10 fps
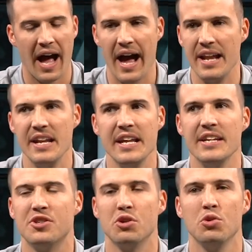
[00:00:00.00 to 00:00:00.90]
I
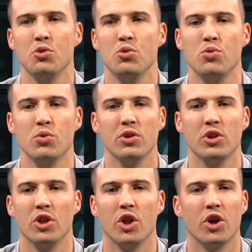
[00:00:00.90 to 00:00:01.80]
need to
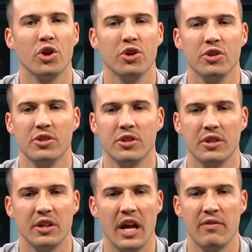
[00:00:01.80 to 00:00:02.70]
learn
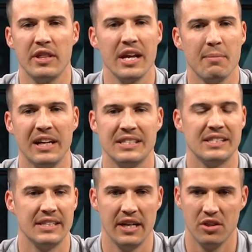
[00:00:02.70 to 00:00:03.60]
everything about
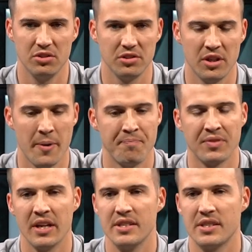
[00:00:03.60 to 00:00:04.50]
sales.
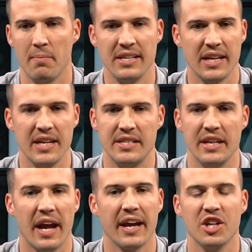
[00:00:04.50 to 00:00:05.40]
Somebody's got
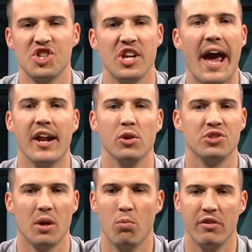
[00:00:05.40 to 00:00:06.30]
to, I got to shadow
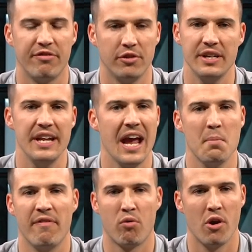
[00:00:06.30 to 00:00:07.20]
someone for a day
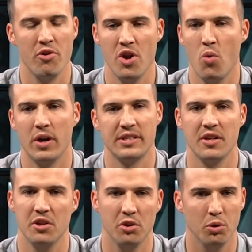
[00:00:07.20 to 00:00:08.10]
before I'll know what to
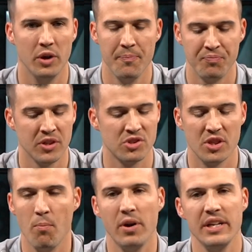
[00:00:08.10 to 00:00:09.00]
do.
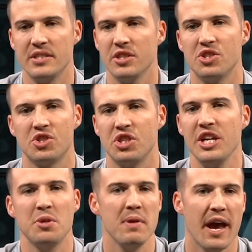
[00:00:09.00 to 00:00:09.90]
Someone needs to
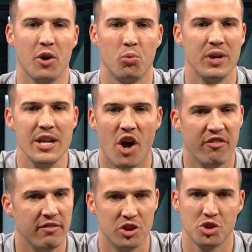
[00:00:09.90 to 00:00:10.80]
teach me how to read
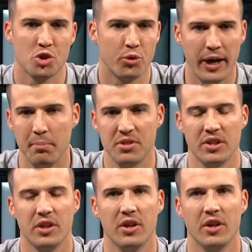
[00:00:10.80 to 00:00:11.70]
off of a script.